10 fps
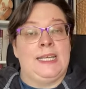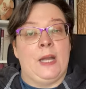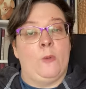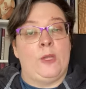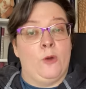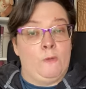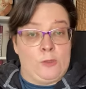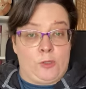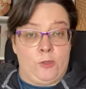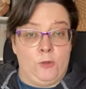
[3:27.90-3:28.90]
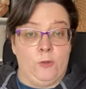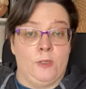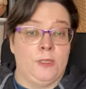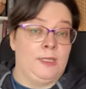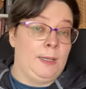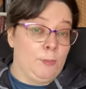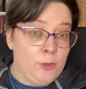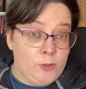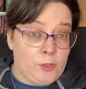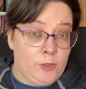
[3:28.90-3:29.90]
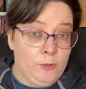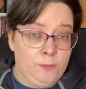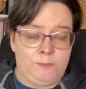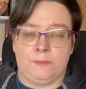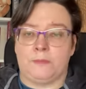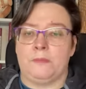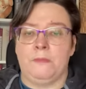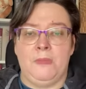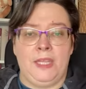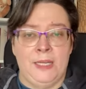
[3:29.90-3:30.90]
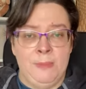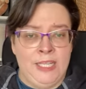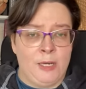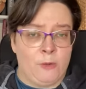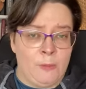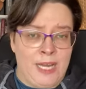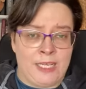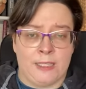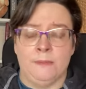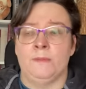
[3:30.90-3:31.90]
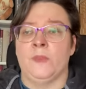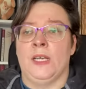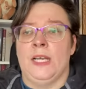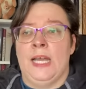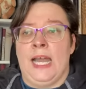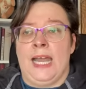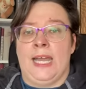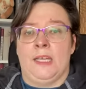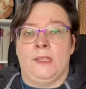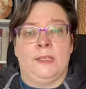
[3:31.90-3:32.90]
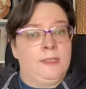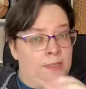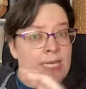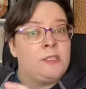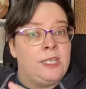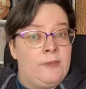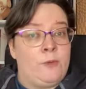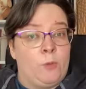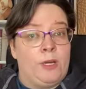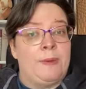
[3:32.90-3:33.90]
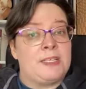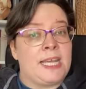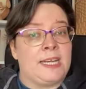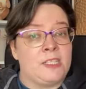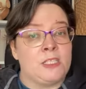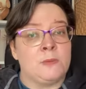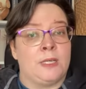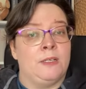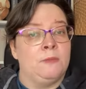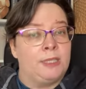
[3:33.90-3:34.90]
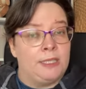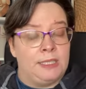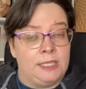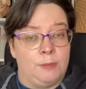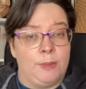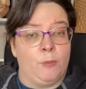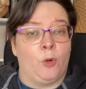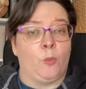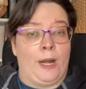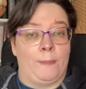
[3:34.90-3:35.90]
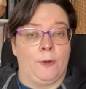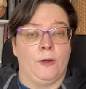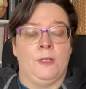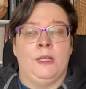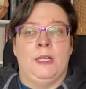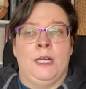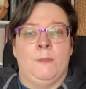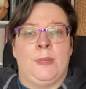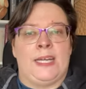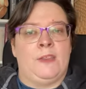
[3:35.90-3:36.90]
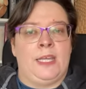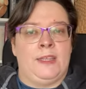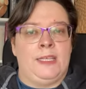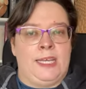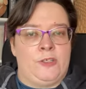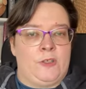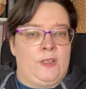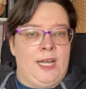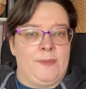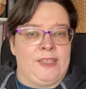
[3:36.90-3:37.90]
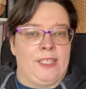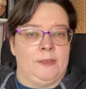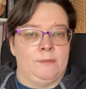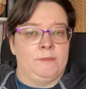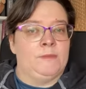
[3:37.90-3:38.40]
Now we go over to Lambrusco, Emilia Romagna, and yes, they have to worry about tannins as well, get a little bit more riper, but you think of the nature of the climate there.